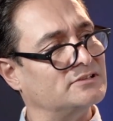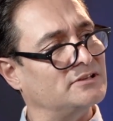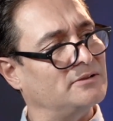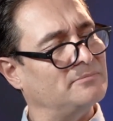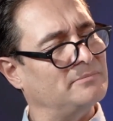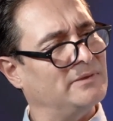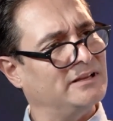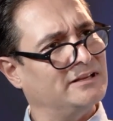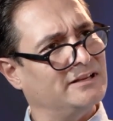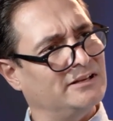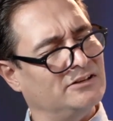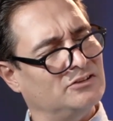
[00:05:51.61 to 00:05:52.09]
So
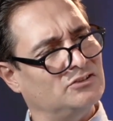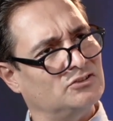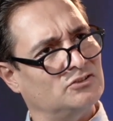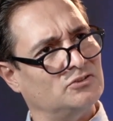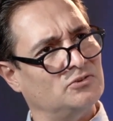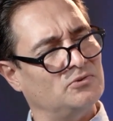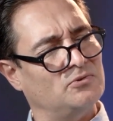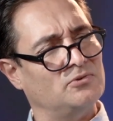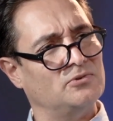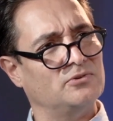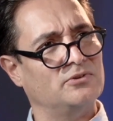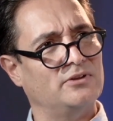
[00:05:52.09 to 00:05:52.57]
making
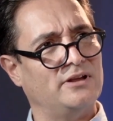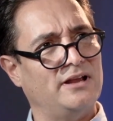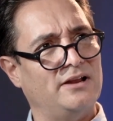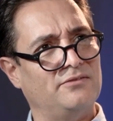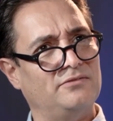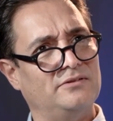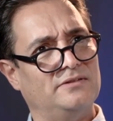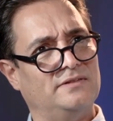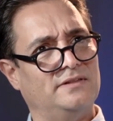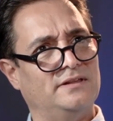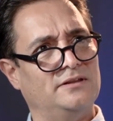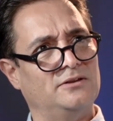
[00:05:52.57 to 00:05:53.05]
sure that
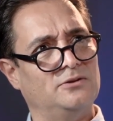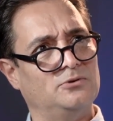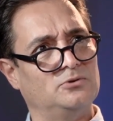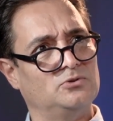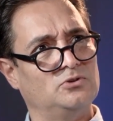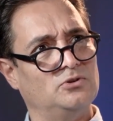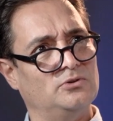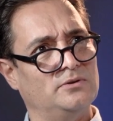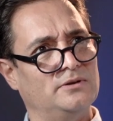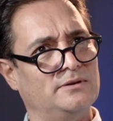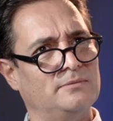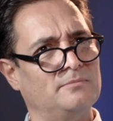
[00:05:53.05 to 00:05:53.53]
everything you're
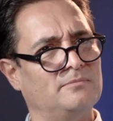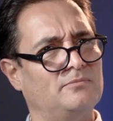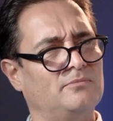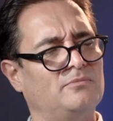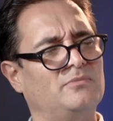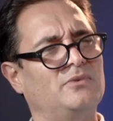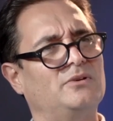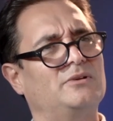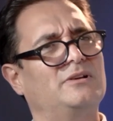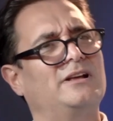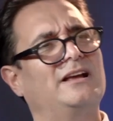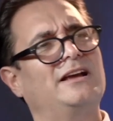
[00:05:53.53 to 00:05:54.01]
doing,
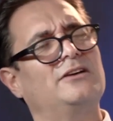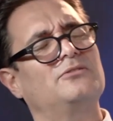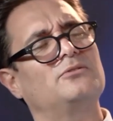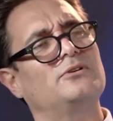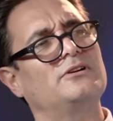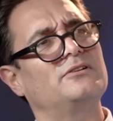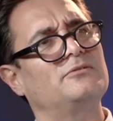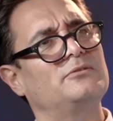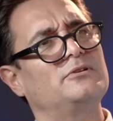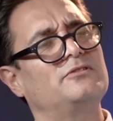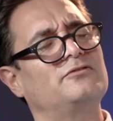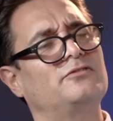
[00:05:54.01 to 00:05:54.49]
how do
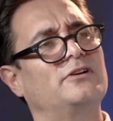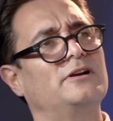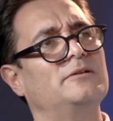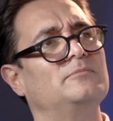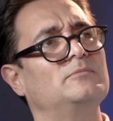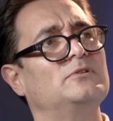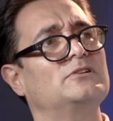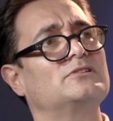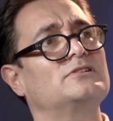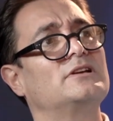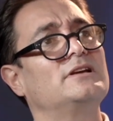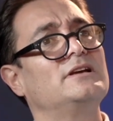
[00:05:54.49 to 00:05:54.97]
I
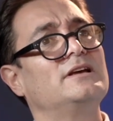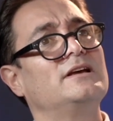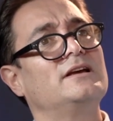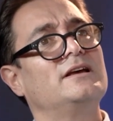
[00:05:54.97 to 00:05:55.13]
reframe this?